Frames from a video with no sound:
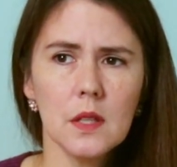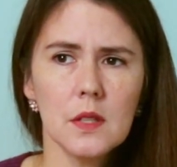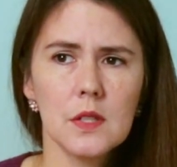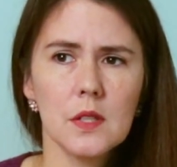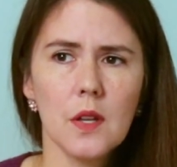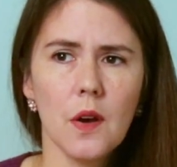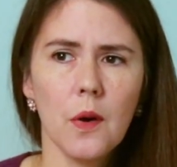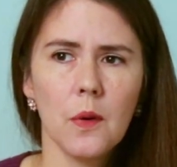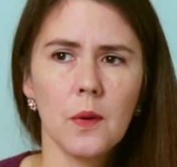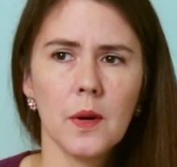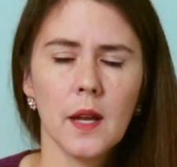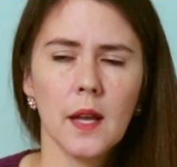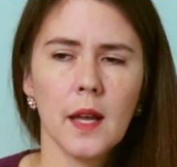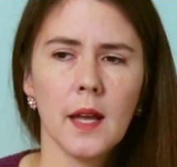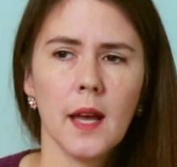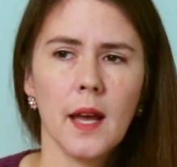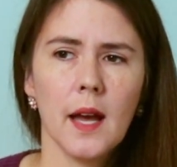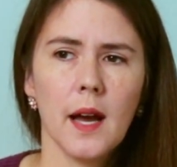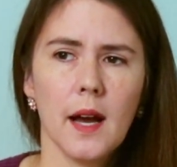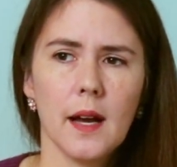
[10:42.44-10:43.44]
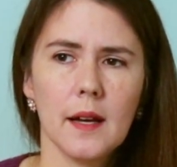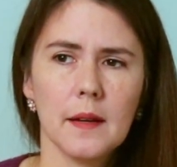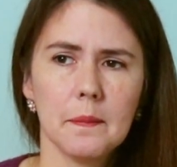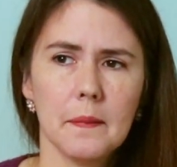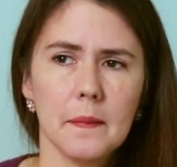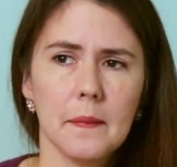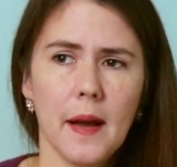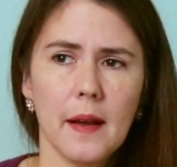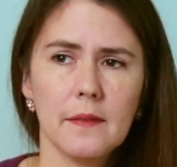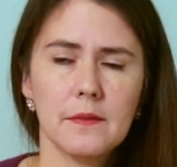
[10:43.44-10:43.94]
So
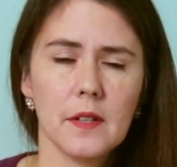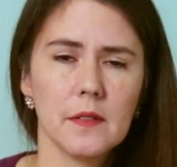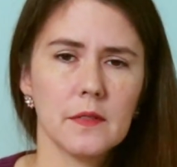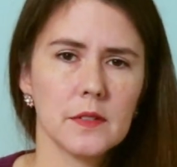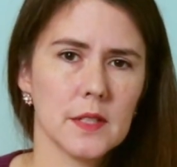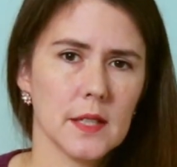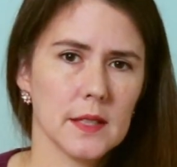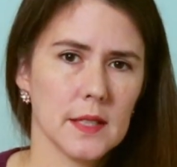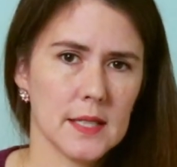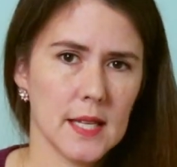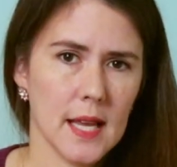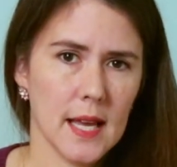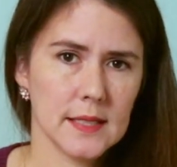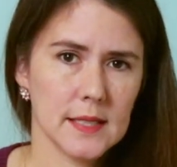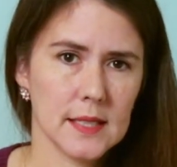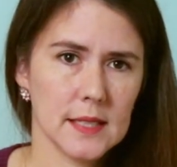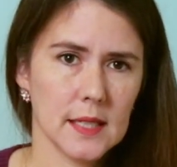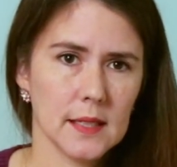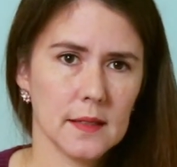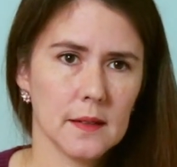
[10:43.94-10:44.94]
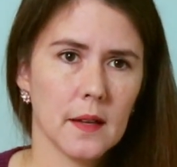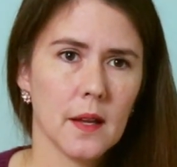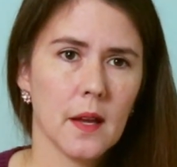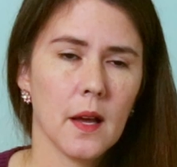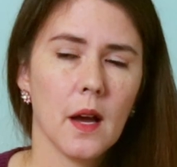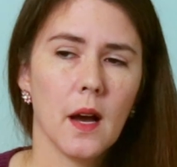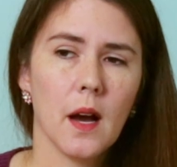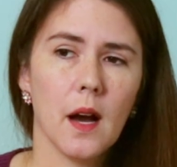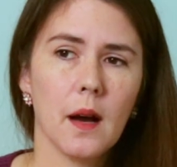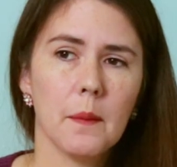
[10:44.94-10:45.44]
I've never done the testing.
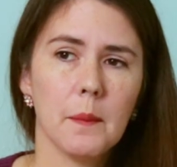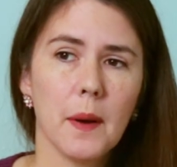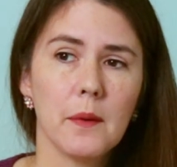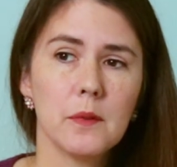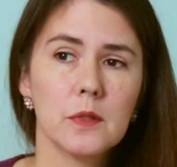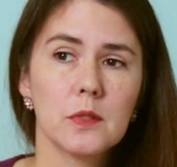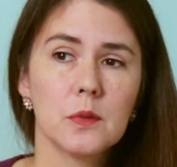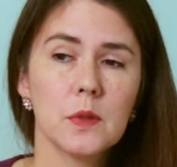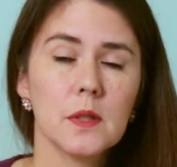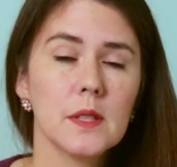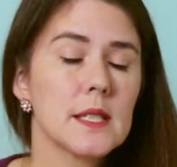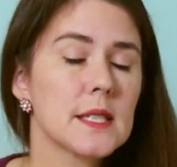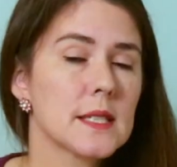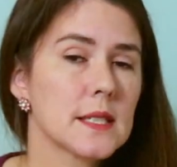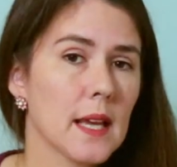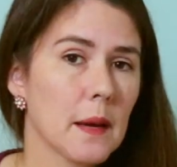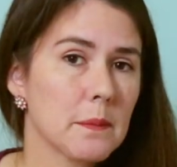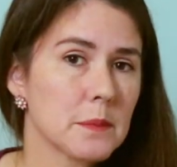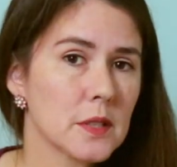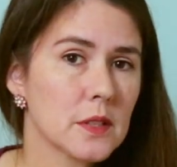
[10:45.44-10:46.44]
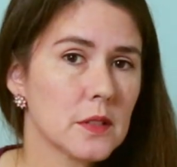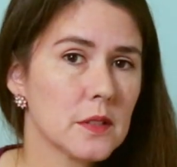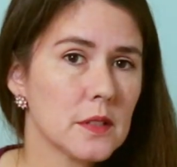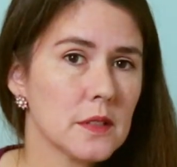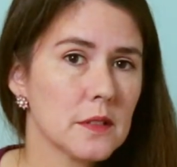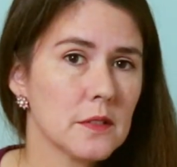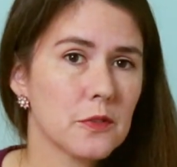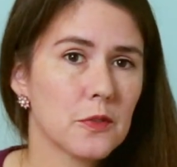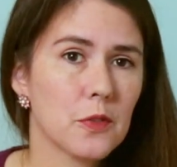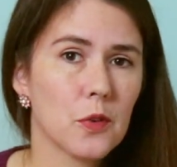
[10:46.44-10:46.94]
I was really
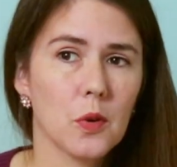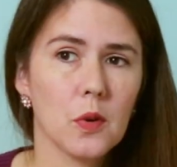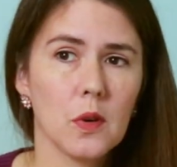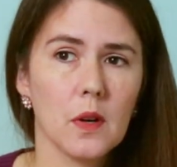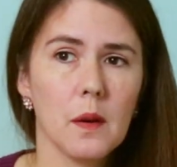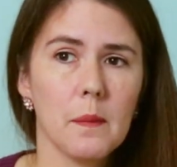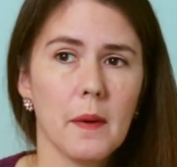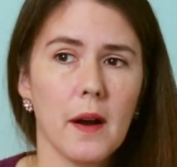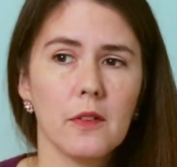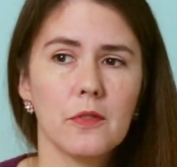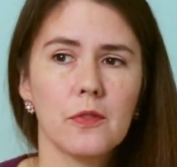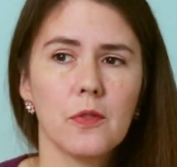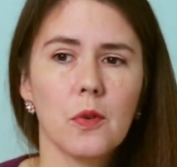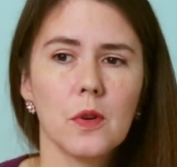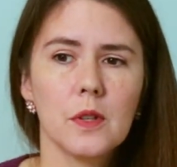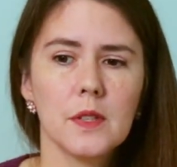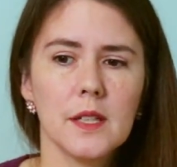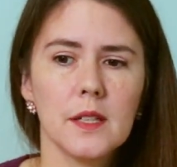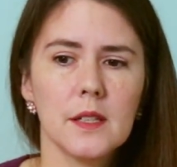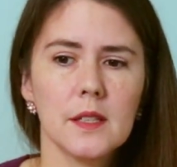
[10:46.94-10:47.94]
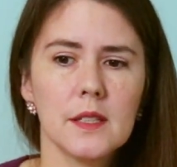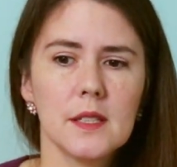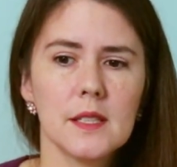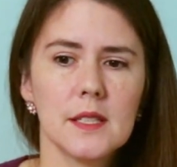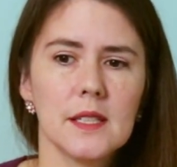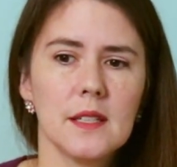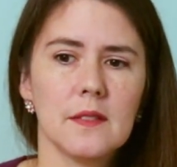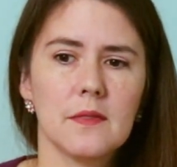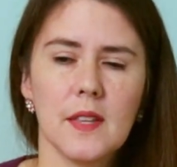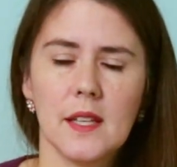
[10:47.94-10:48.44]
skeptical for about 4
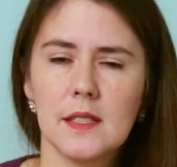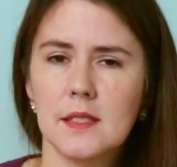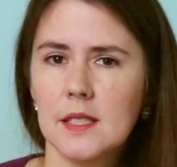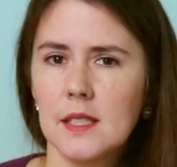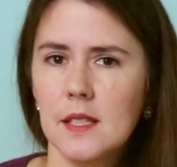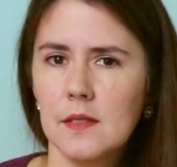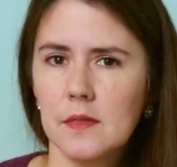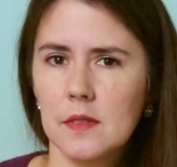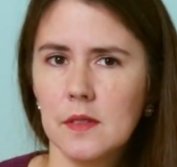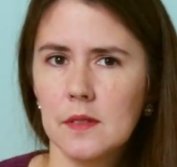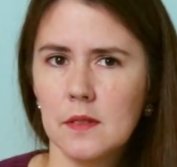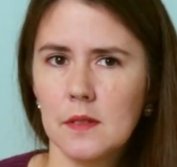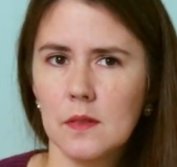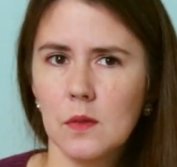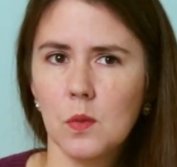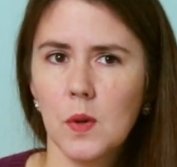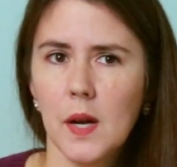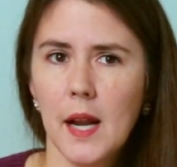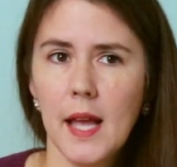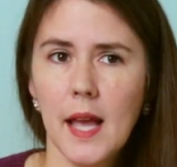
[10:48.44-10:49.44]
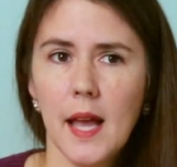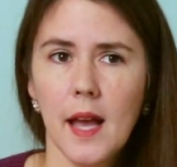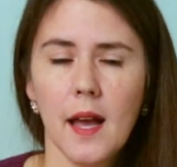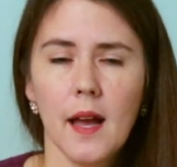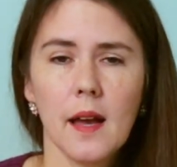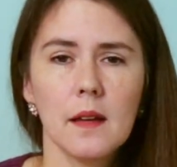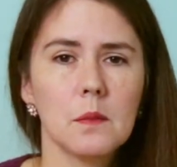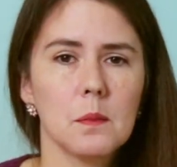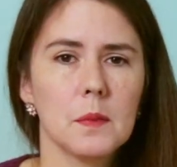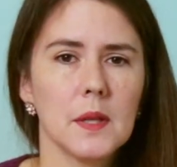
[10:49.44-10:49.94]
years if that's even what I
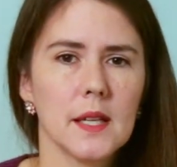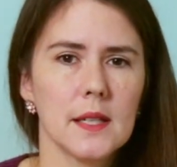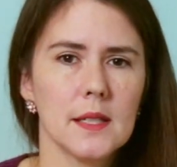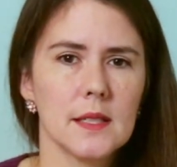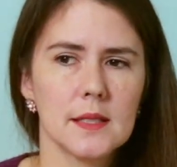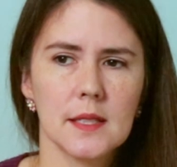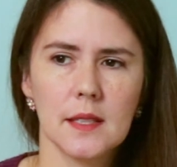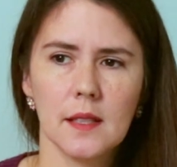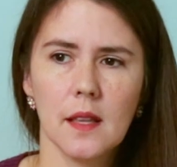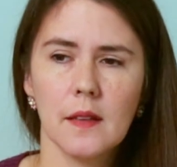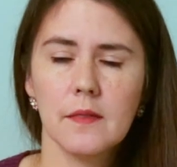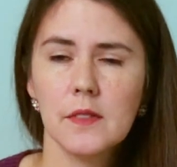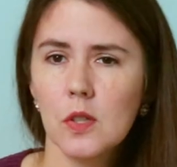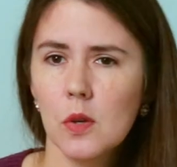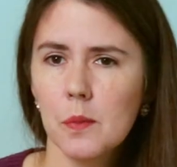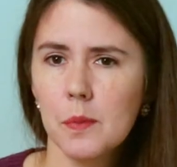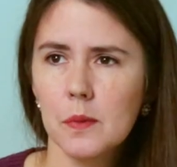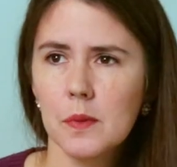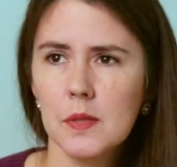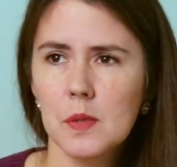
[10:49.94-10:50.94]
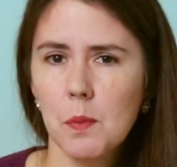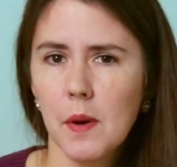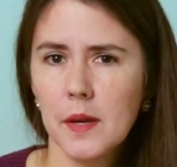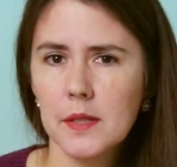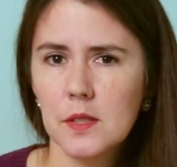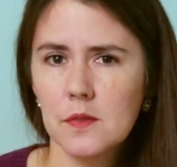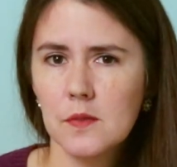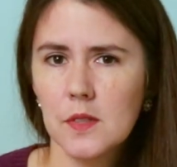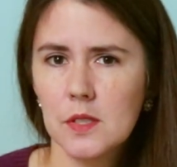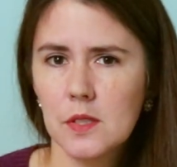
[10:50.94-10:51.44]
had, because the
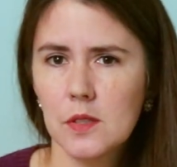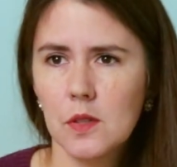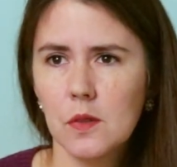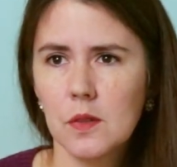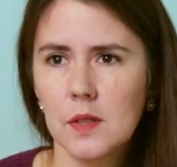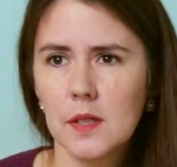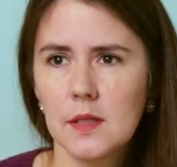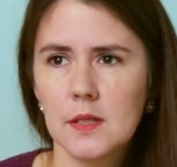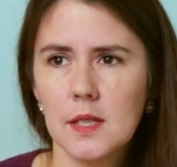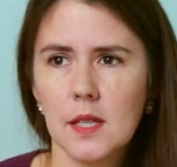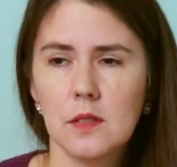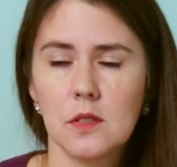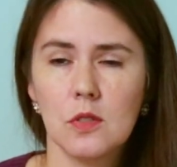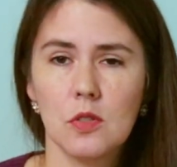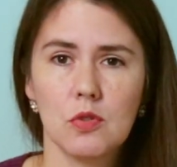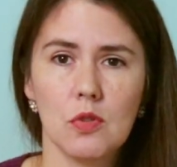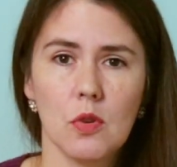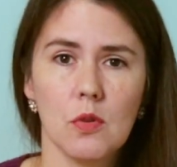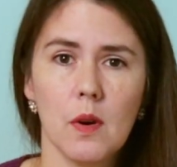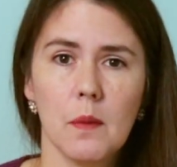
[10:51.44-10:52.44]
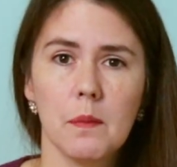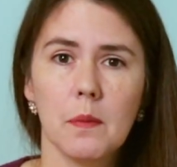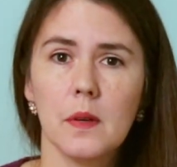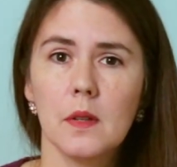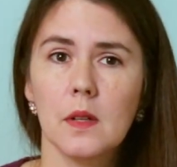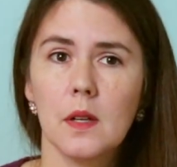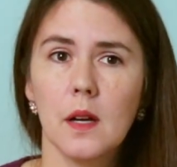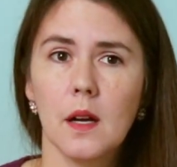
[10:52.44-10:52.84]
levodopa-responsive dystonia tends to show up